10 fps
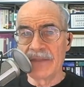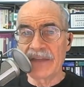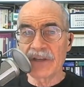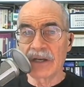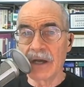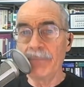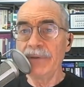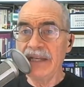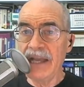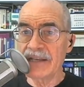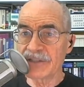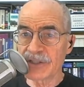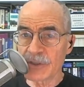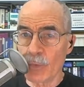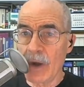that the company has
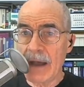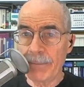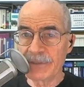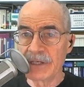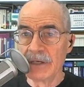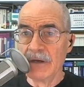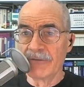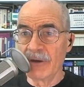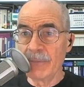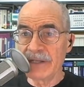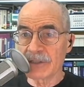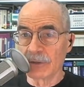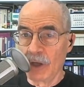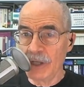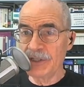swapped from its
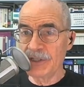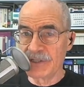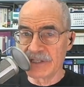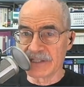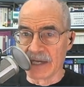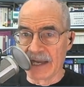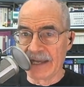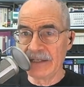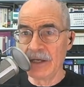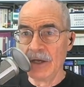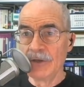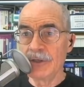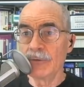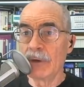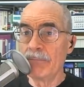launch design
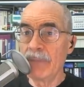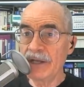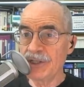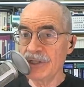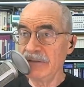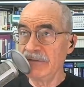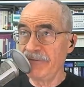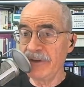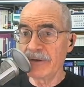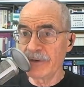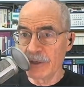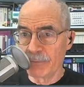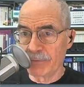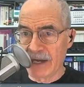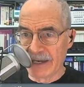to a much inferior
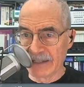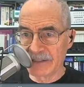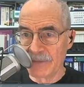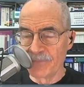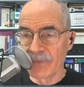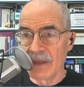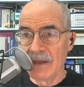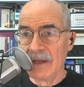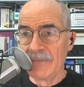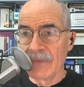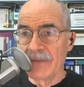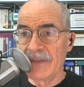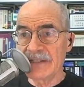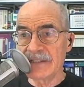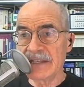product.
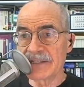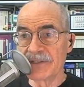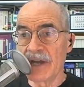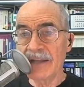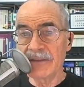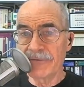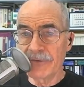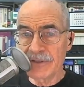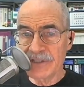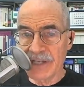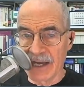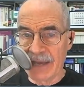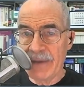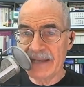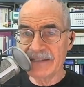This is not the first
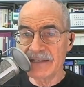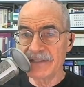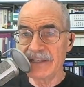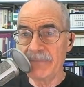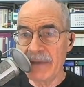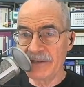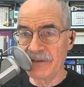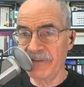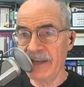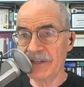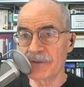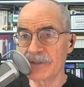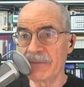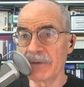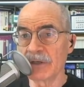time SSD
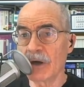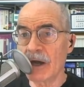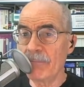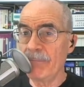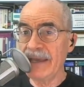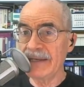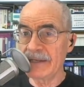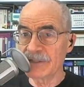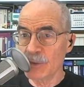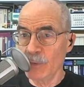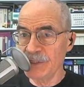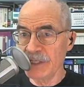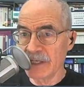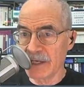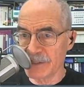manufacturers have been caught bait and
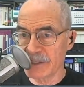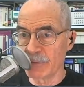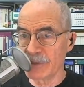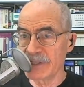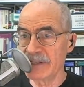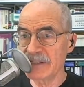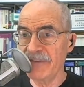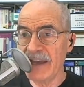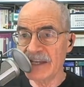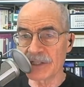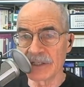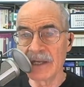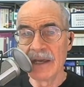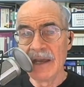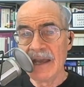switching customers in this
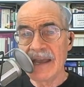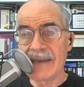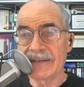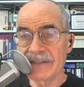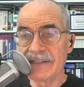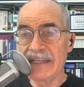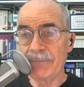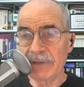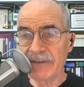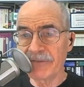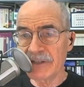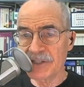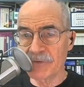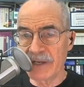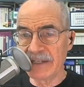fashion, and it's deeply
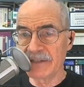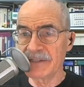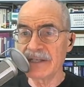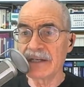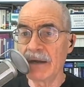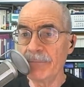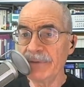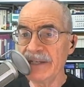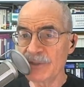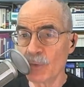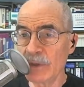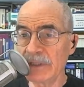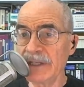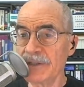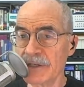frustrating to see companies
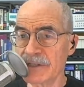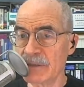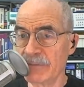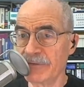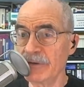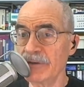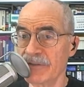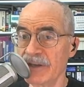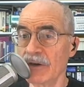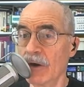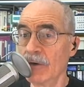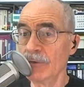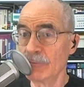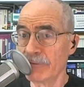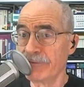willing to subvert their
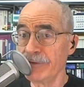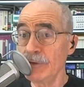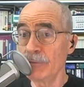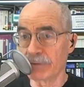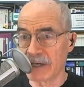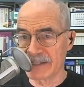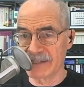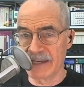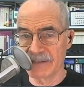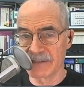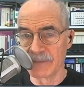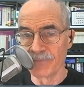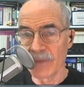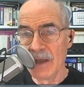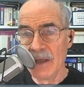own review process.
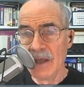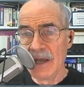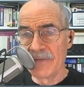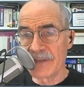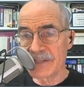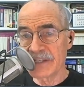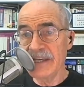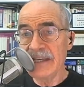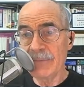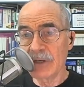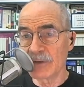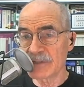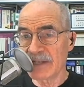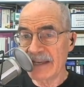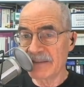The scheme
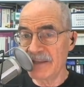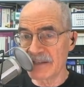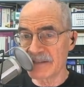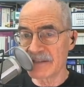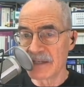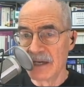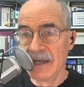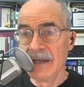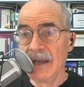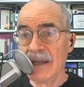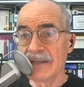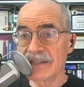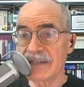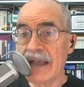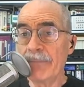goes like this:
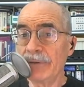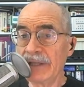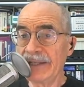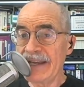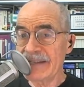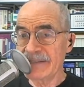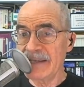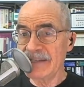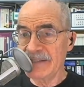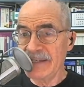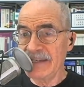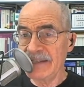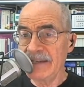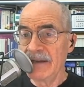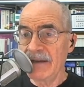sample an
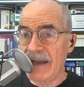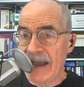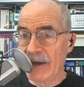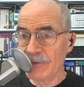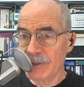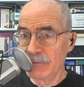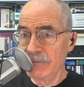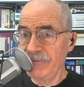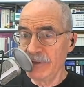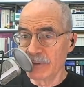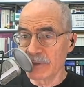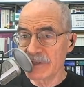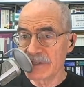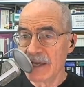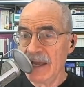SSD out to
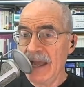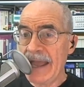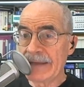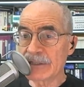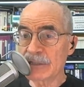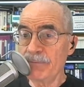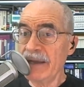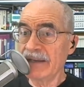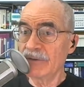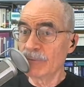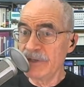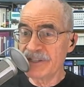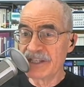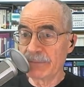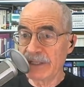reviewers and spec it
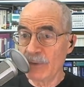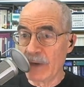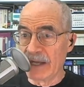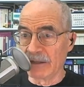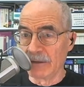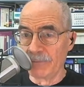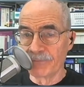reasonably well.